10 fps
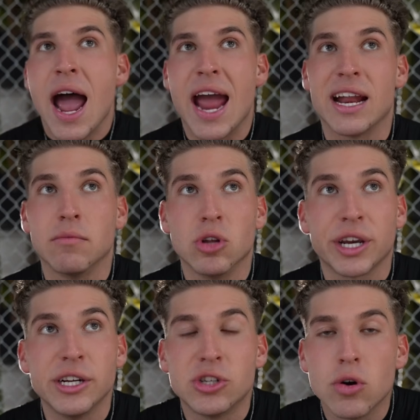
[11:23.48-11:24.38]
And I'm
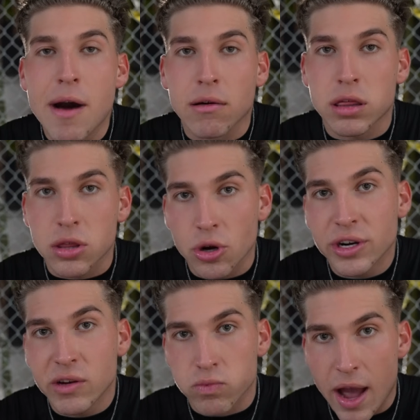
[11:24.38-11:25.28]
looking to do about
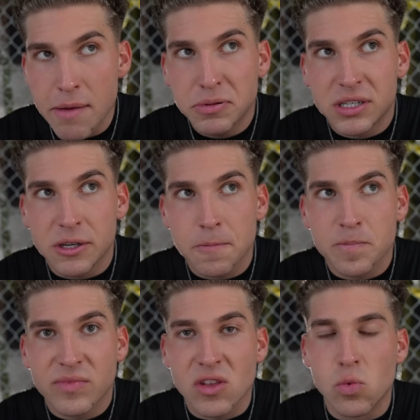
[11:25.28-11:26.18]
30 reps
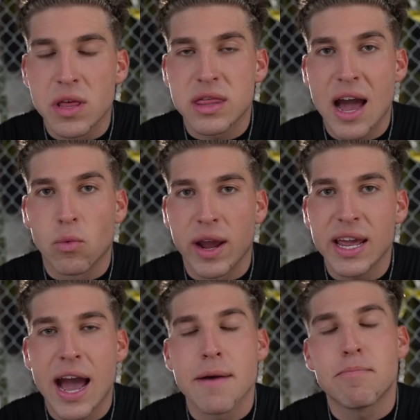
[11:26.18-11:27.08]
with that
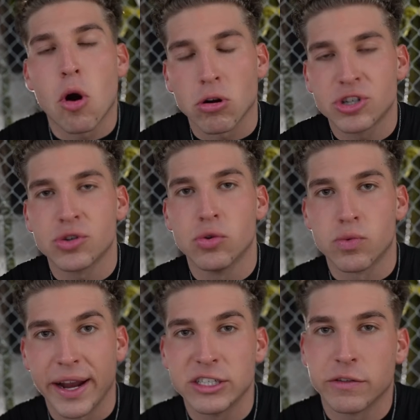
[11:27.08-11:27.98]
weight at partial
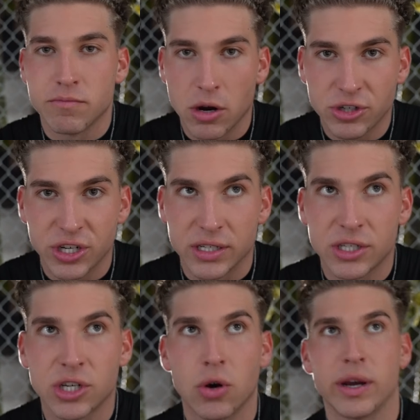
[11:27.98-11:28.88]
range of motion.
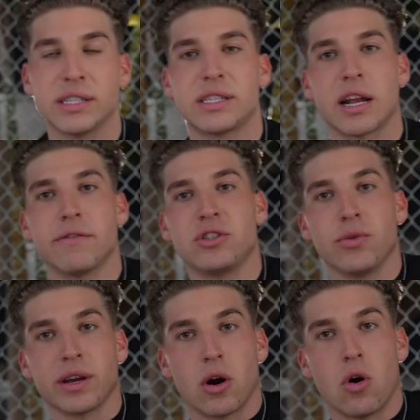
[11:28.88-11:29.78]
So instead of
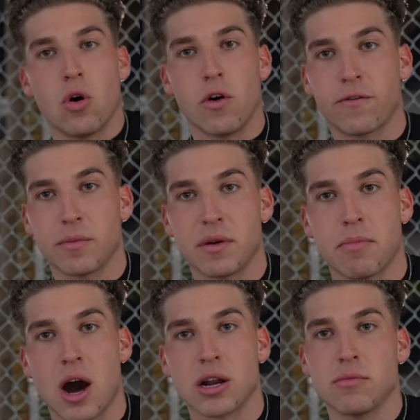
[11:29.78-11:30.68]
doing a hole from the
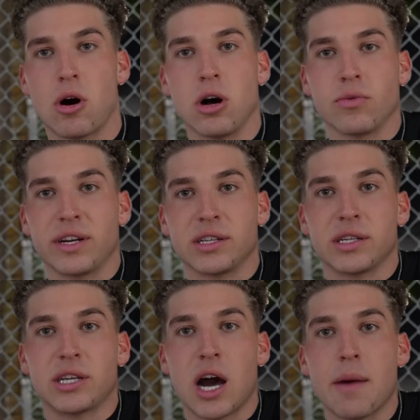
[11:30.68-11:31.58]
bottom all the way to the
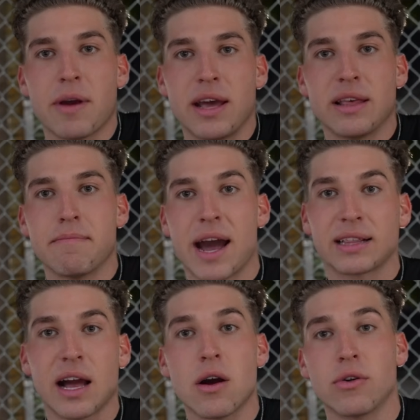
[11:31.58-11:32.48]
top and then
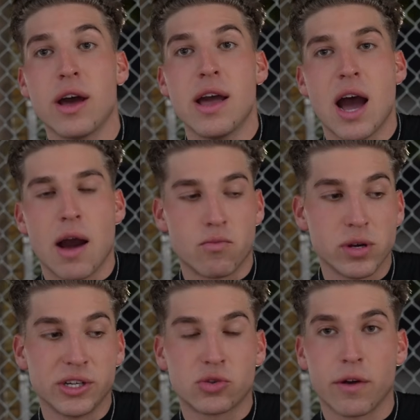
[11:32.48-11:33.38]
back down, I'm
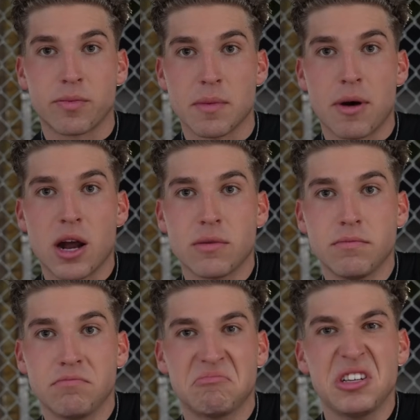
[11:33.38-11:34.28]
really just going from the bottom
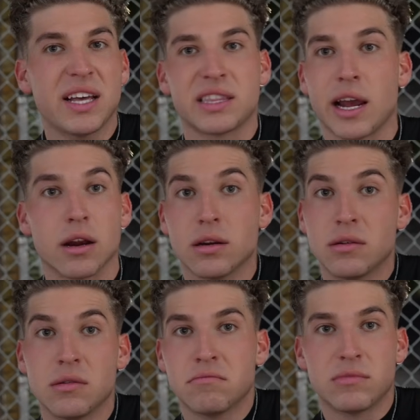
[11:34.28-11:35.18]
to like there,
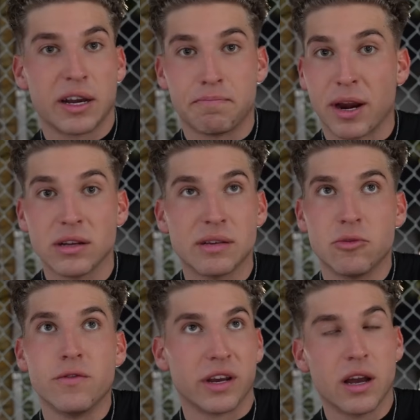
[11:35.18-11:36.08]
like barely
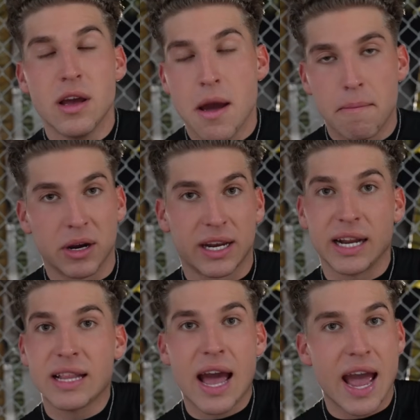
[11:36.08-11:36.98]
moving but
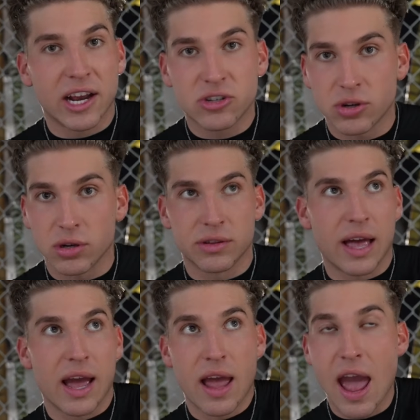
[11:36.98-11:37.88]
getting that extra,
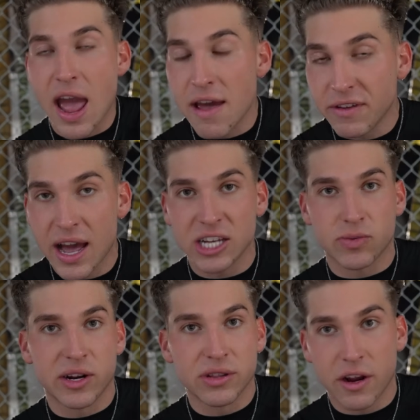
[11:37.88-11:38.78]
that heavy ass
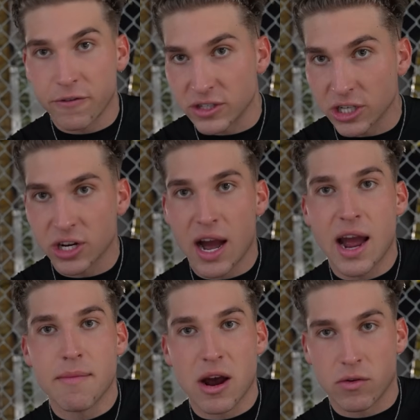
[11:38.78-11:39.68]
weight on there for such a
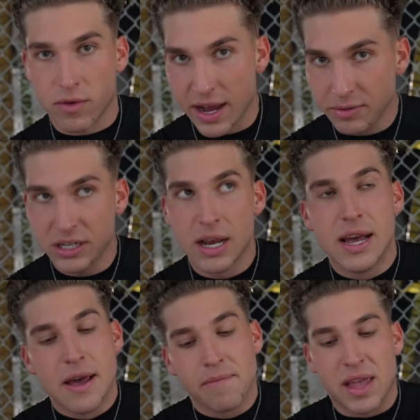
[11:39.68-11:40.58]
high amount of reps,
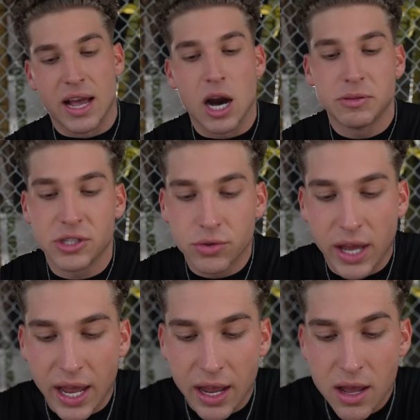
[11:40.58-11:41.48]
it helps you
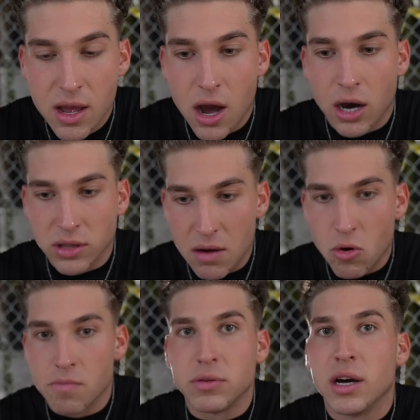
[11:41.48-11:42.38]
get a lot
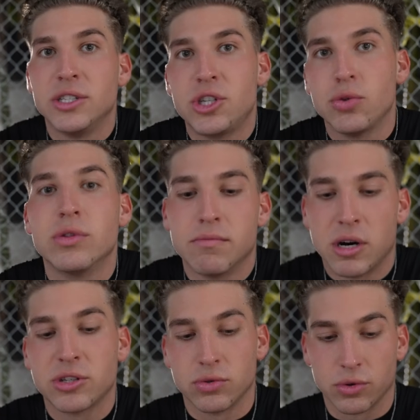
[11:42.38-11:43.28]
more blood to the
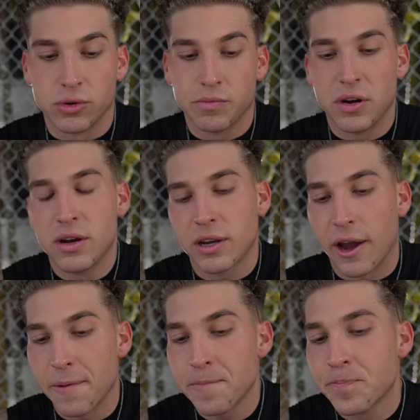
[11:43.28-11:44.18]
muscle group,
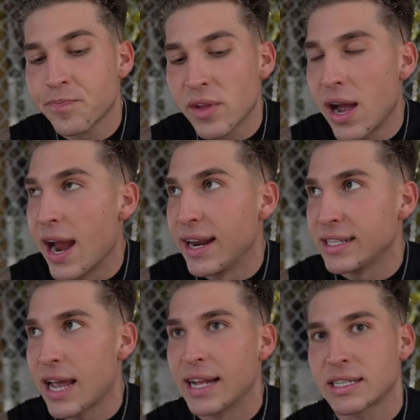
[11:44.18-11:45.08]
okay? And
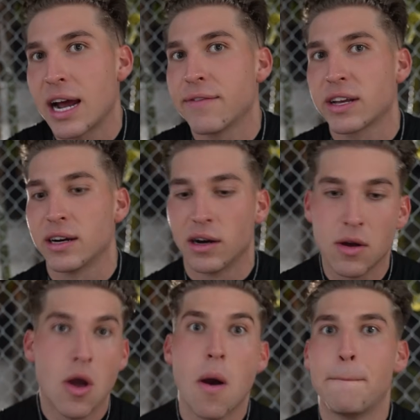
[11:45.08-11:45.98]
it, it's kind of like a
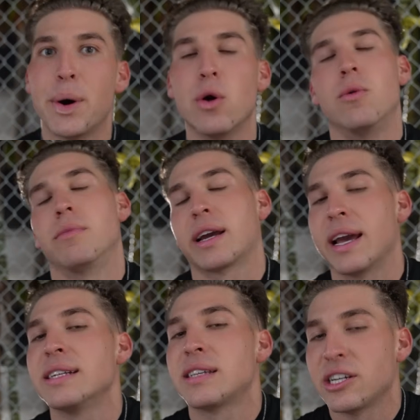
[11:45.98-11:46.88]
boom, like it
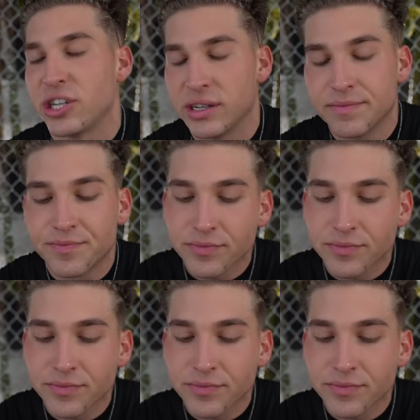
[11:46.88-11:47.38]
hits that shit.